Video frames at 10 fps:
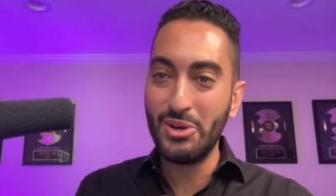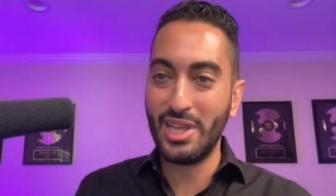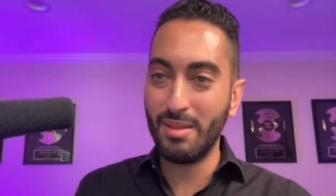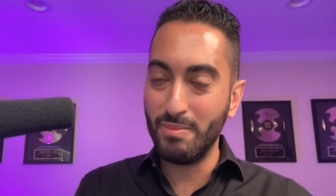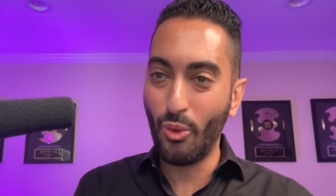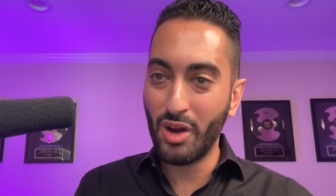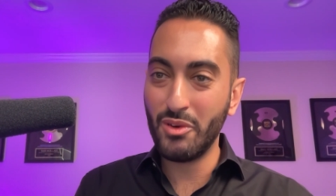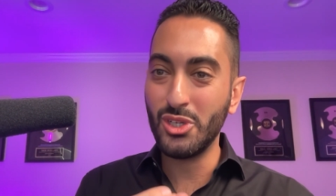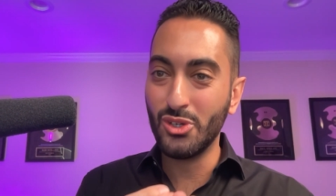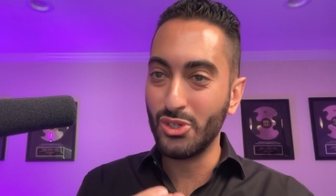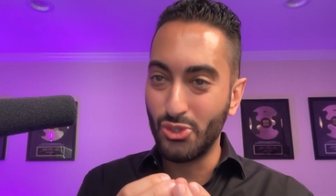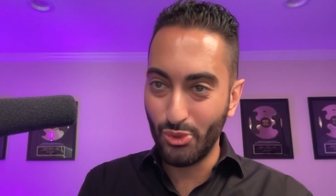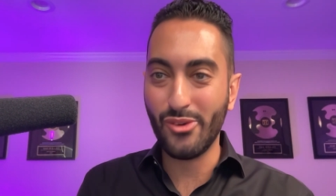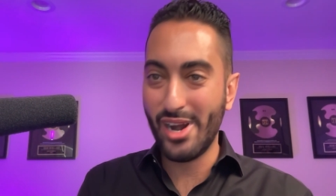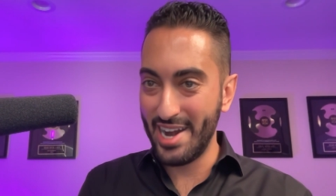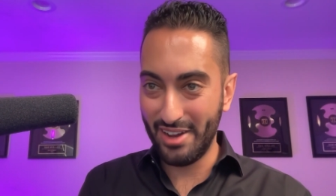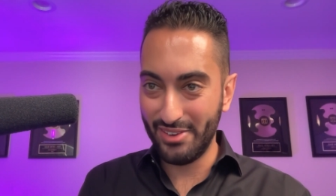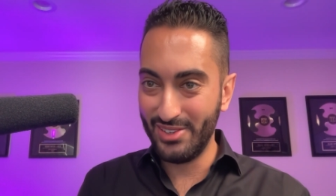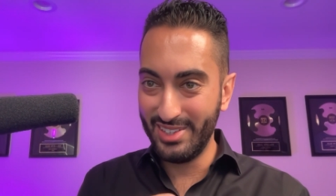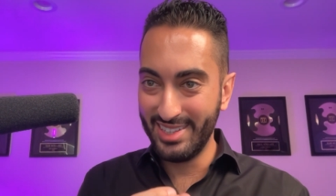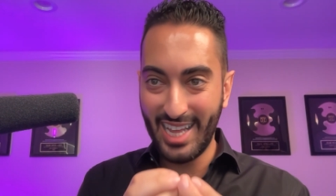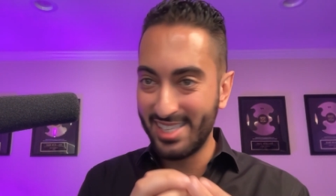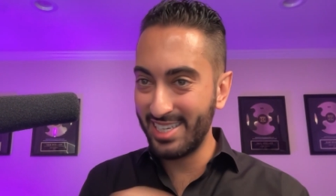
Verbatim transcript: than whatever you're doing right now. That's